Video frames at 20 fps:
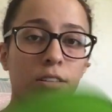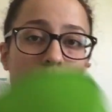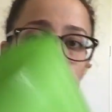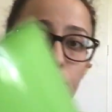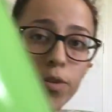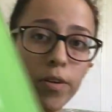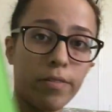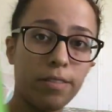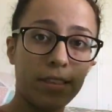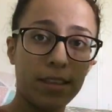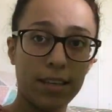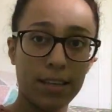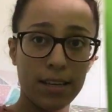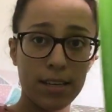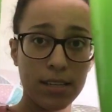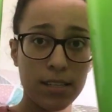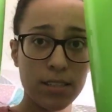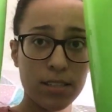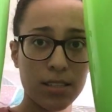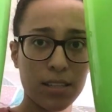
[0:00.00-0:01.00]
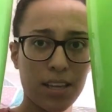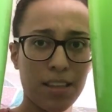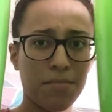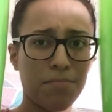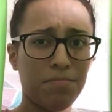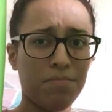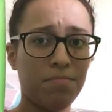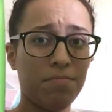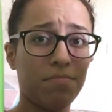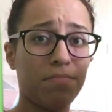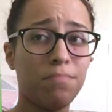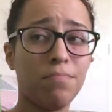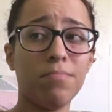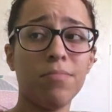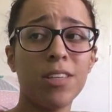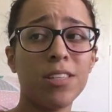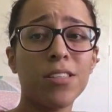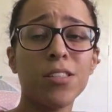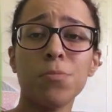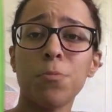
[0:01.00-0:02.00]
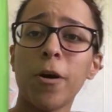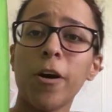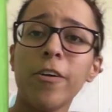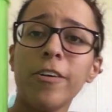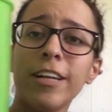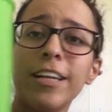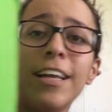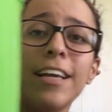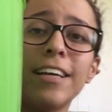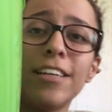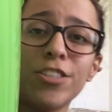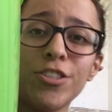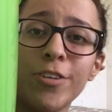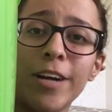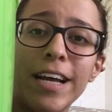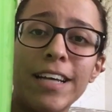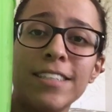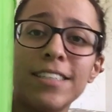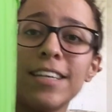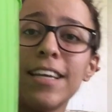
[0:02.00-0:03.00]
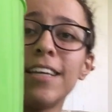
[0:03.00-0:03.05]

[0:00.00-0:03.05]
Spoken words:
Two of these. This is probably like a trash